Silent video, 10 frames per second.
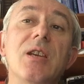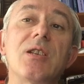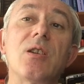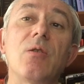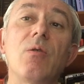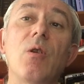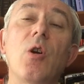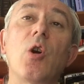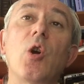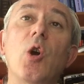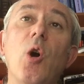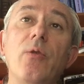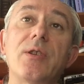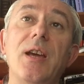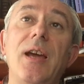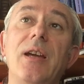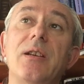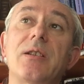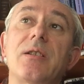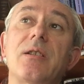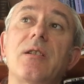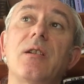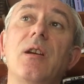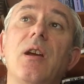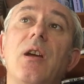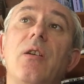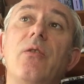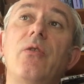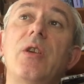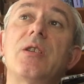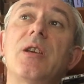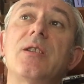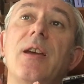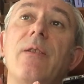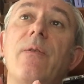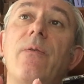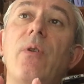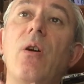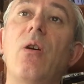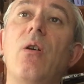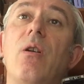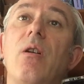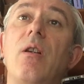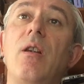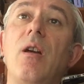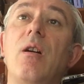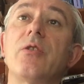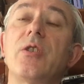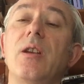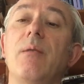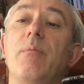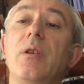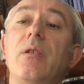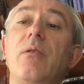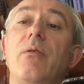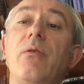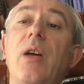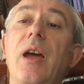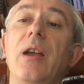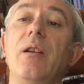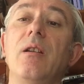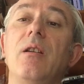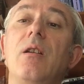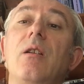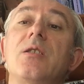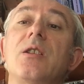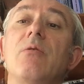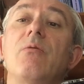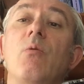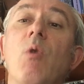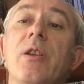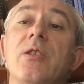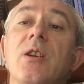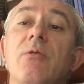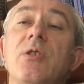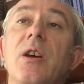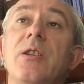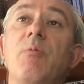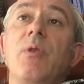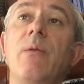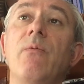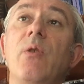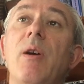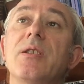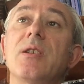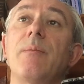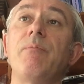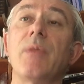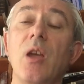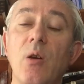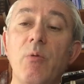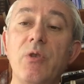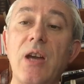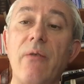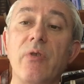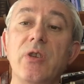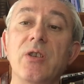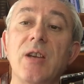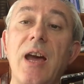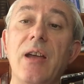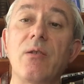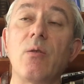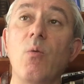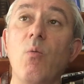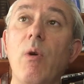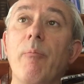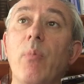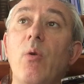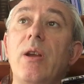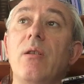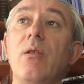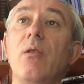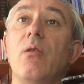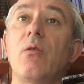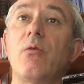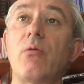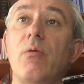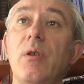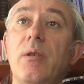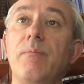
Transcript: into context, this is a far larger number than the one associated with influenza, which averages at 1.3.